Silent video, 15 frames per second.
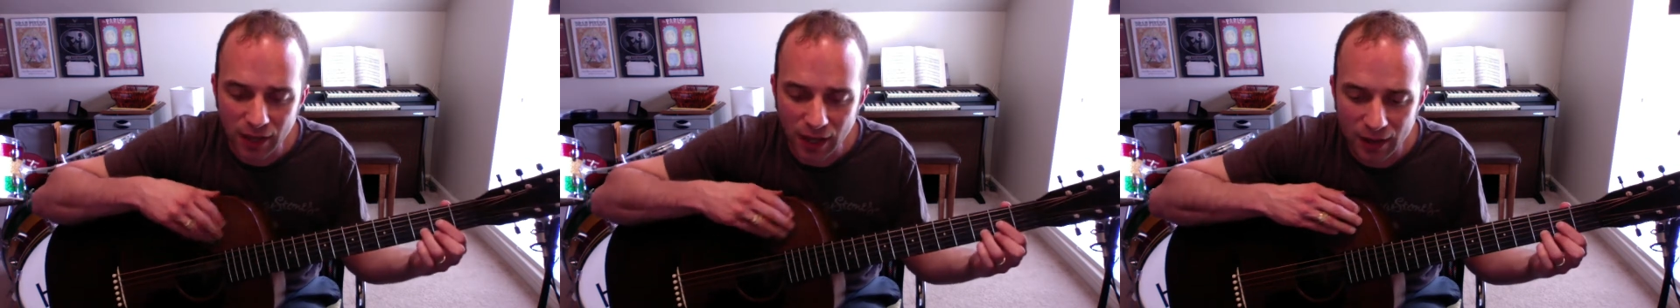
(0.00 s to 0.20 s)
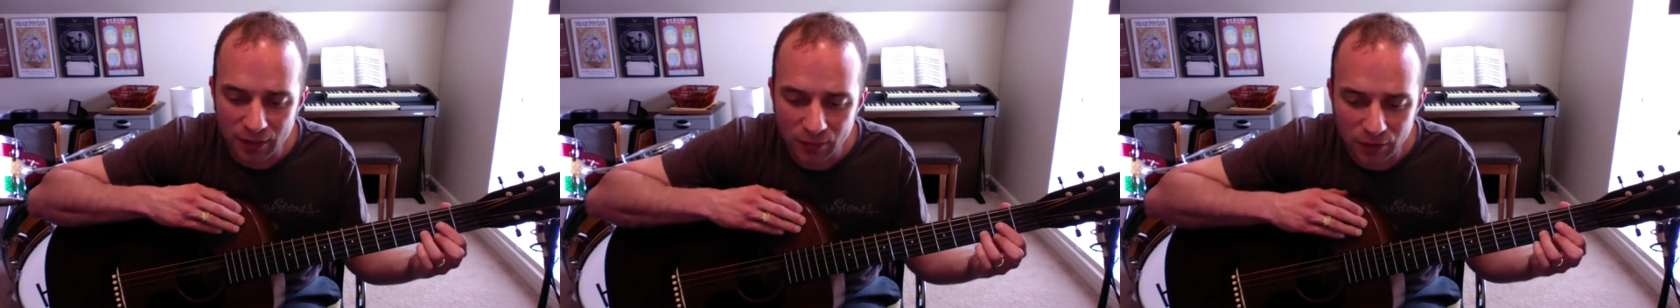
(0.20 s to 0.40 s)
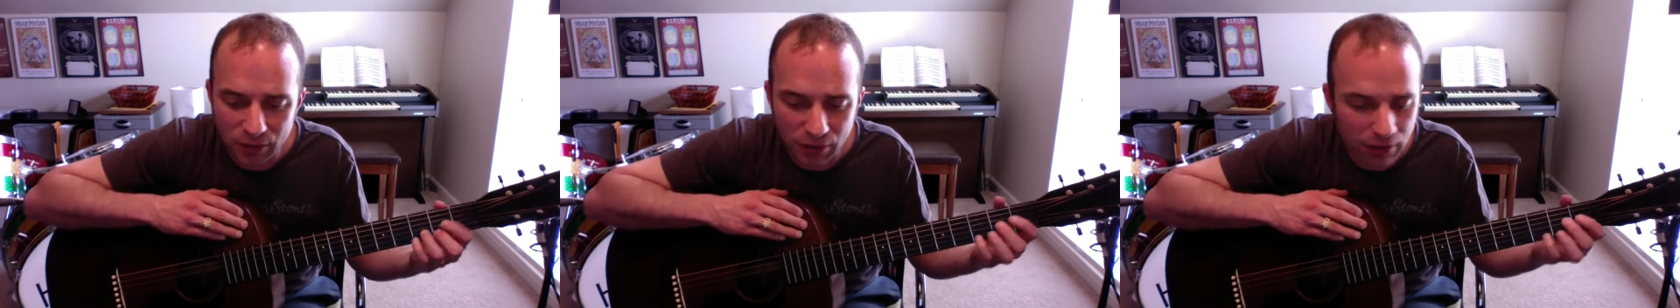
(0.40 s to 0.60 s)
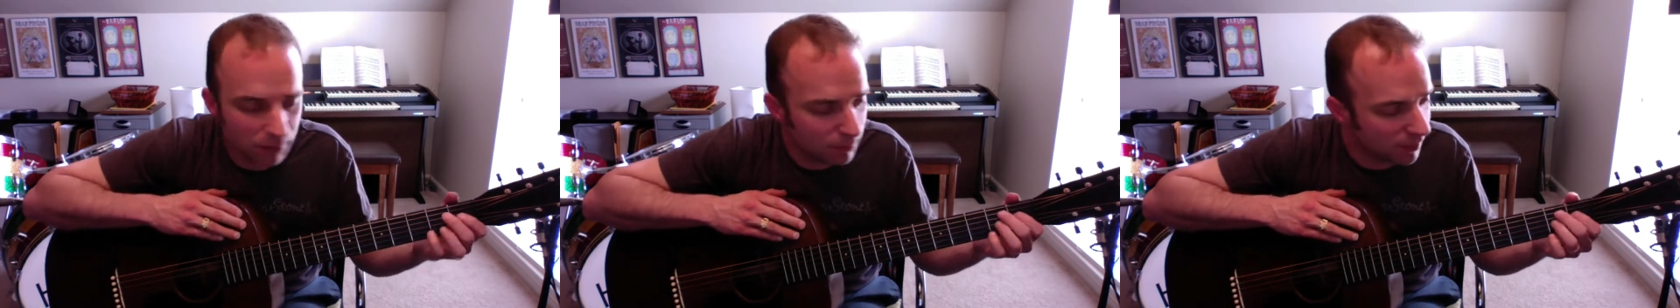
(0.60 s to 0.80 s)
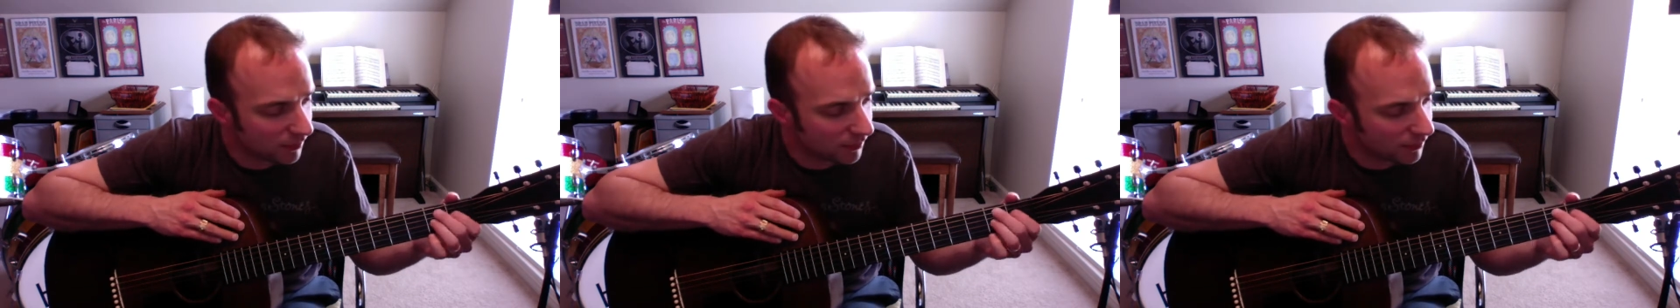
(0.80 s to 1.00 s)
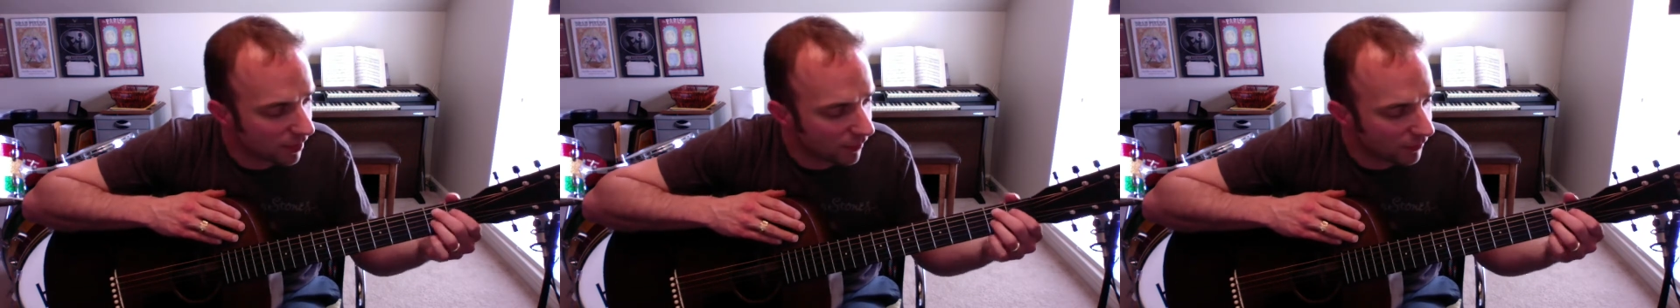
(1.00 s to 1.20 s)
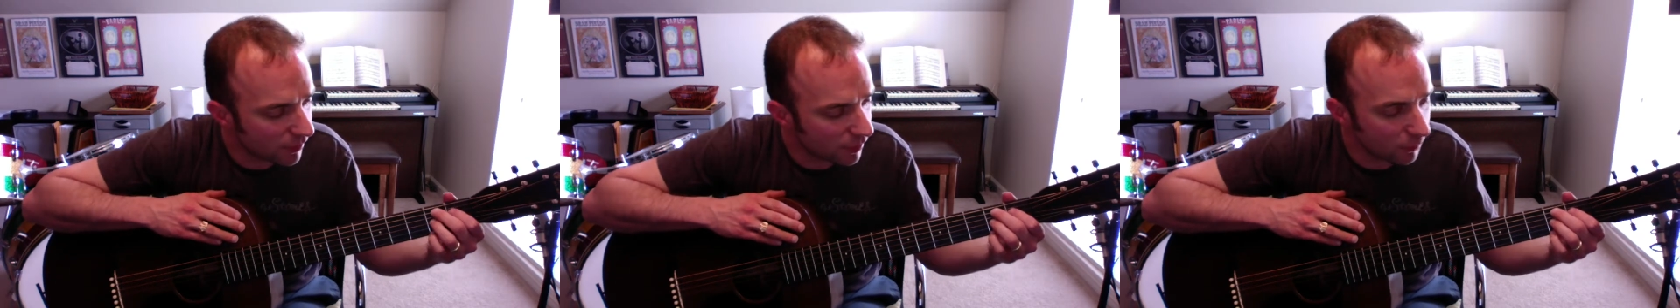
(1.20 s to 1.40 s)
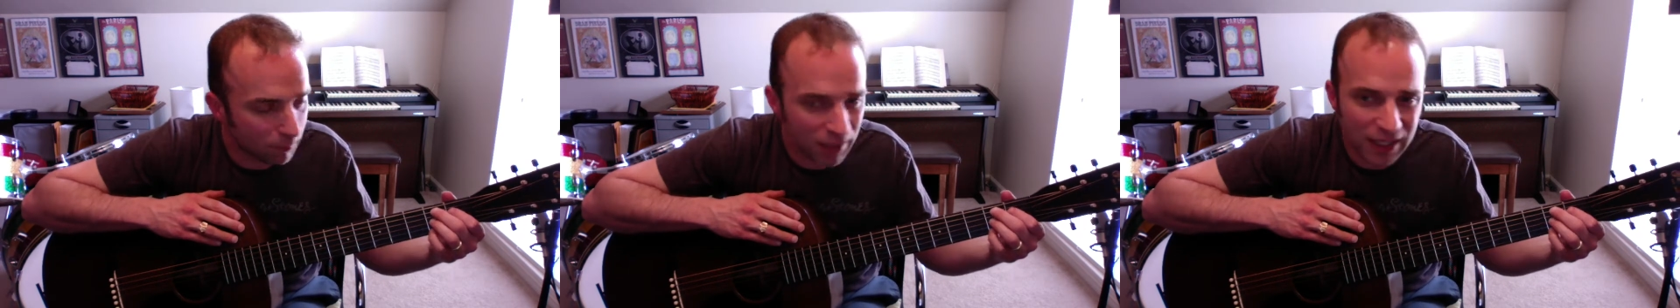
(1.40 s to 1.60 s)
And then when you go to B7,
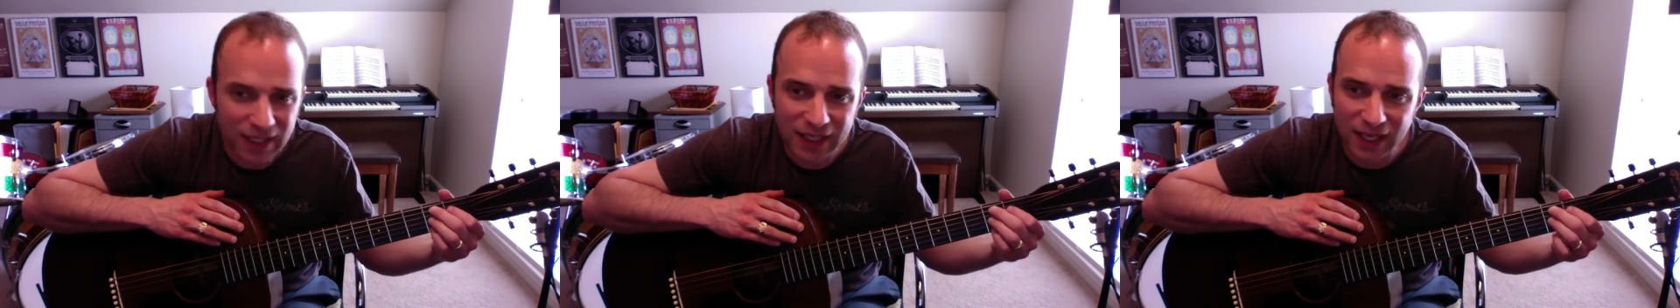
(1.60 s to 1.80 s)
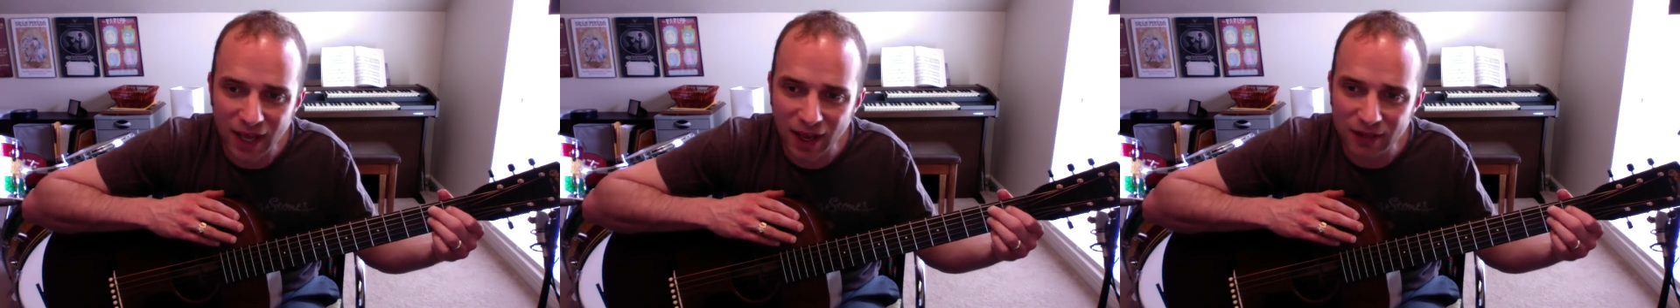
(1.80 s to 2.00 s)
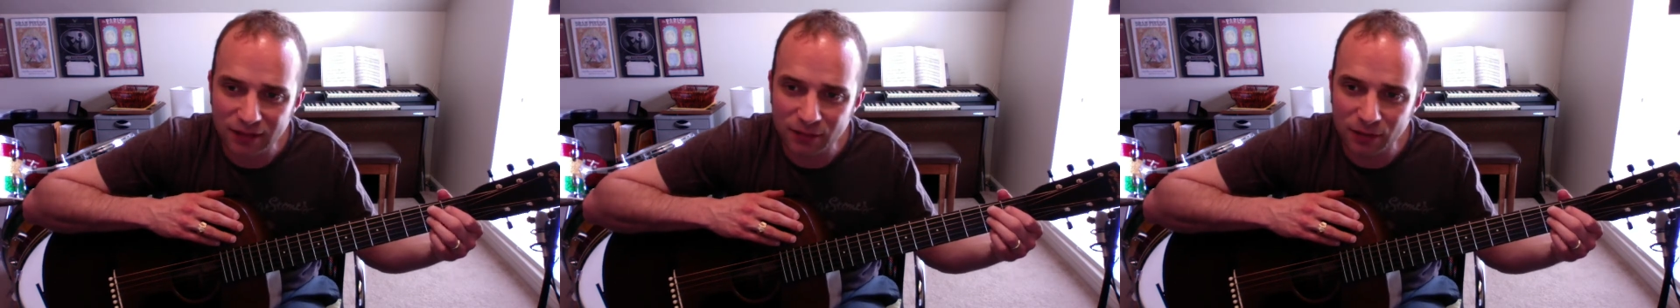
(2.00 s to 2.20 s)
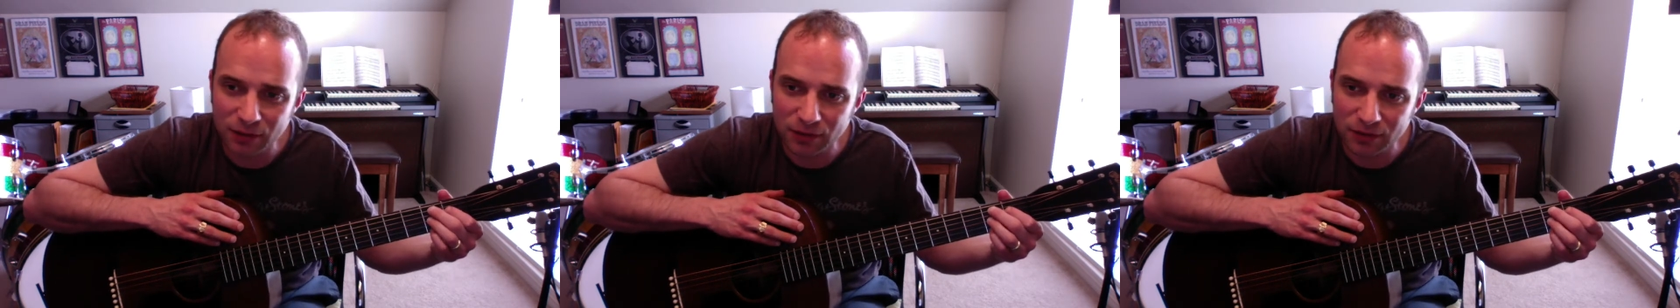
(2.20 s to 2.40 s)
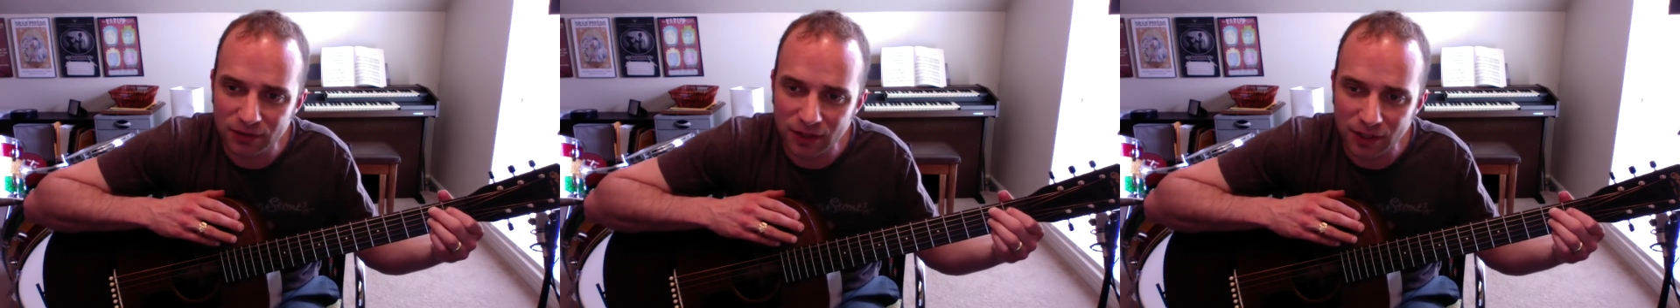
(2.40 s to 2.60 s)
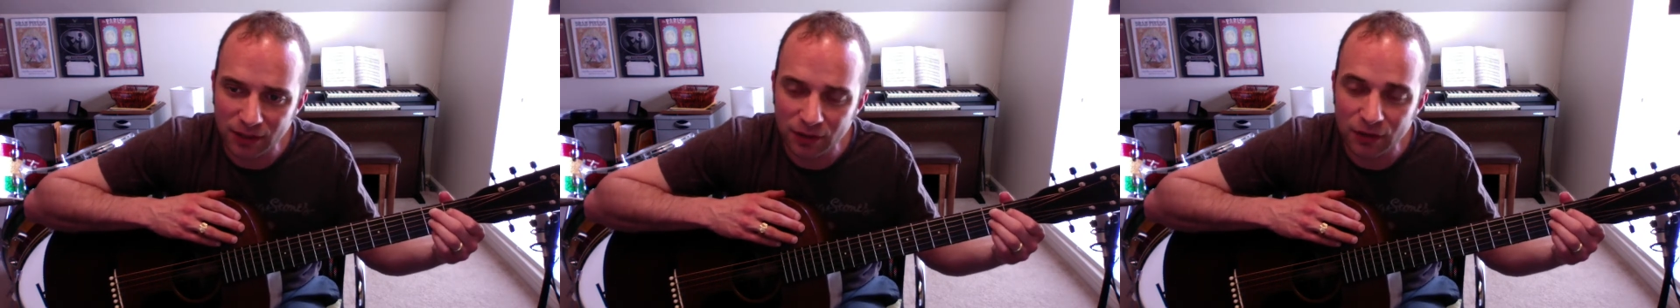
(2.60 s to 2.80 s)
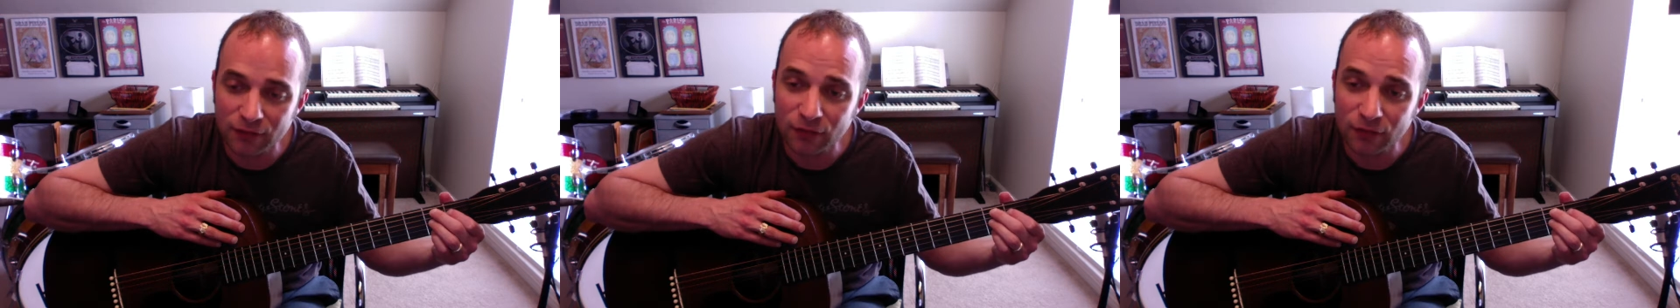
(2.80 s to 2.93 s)
your pinky has to be on the